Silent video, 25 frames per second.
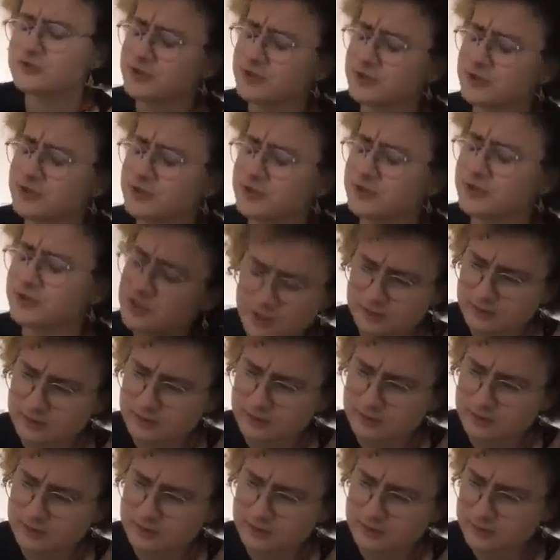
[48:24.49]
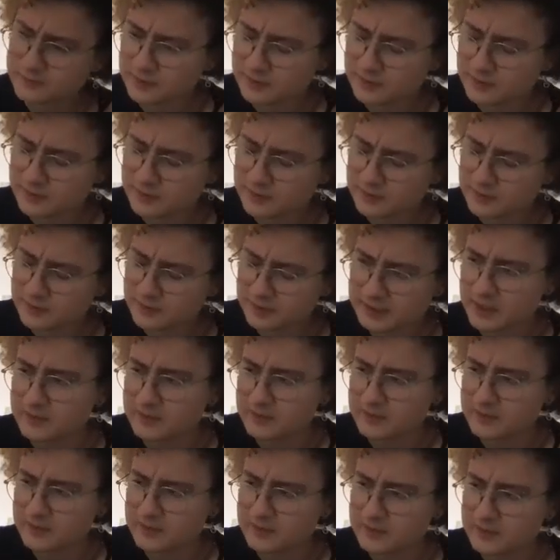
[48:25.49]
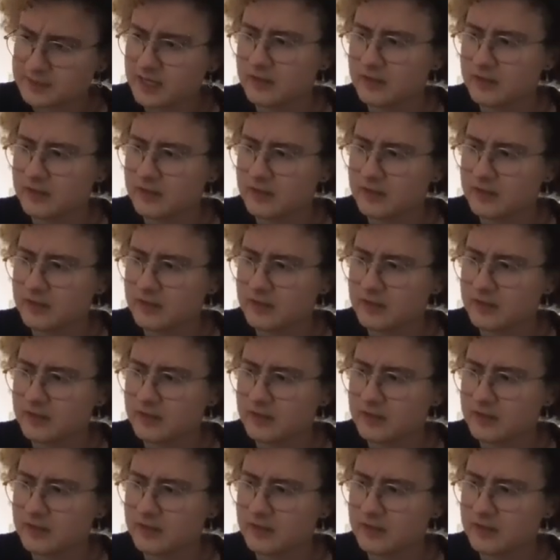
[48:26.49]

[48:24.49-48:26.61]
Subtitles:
there's a strange amount of similarities,